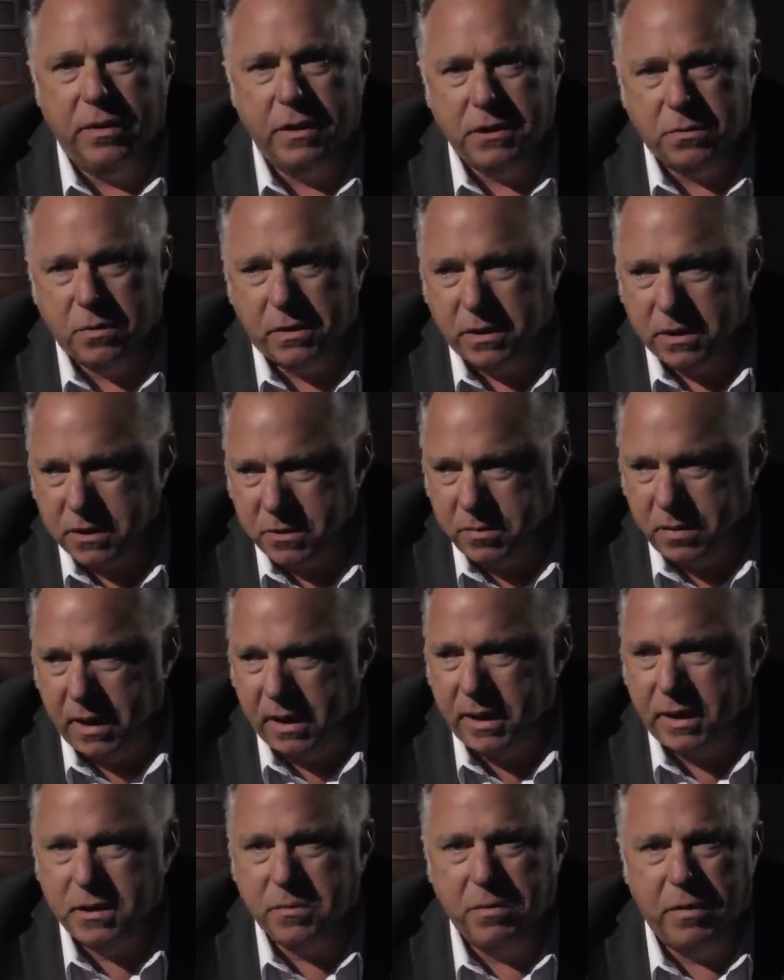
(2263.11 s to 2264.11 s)
This one in
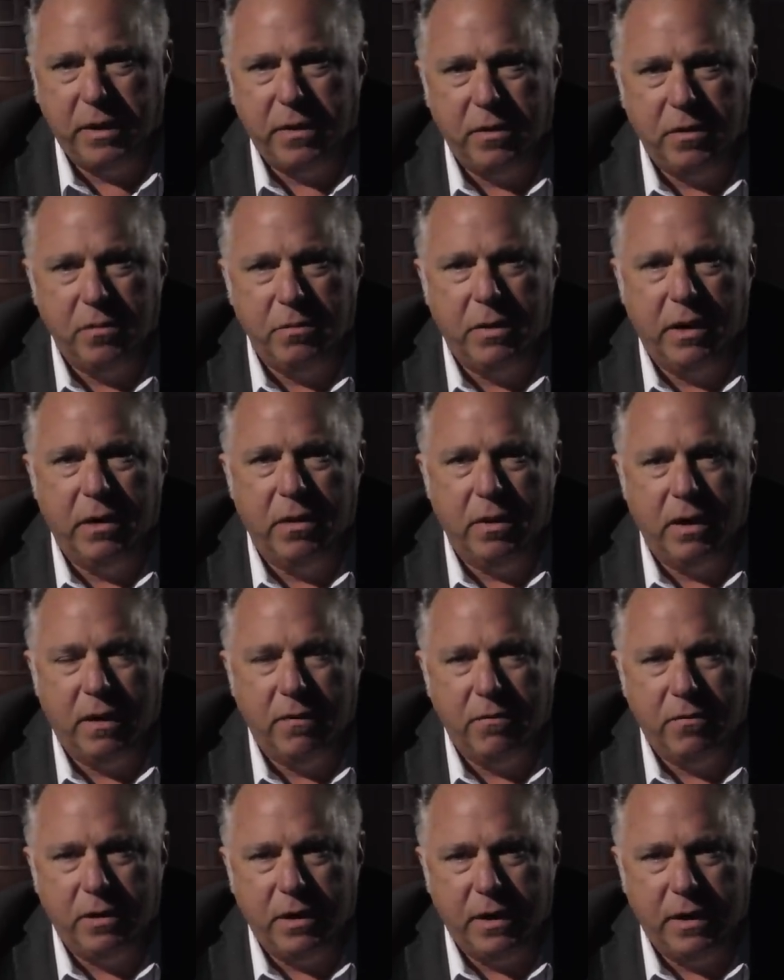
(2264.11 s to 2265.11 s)
Spain gets bigger and bigger
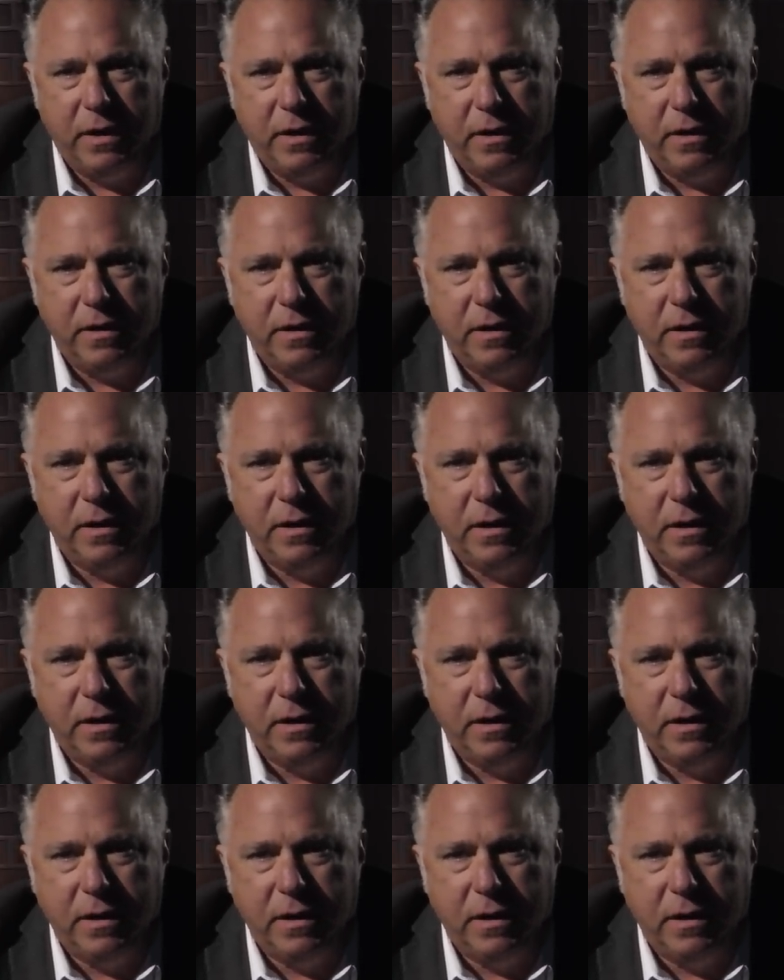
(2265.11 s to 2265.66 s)
every year.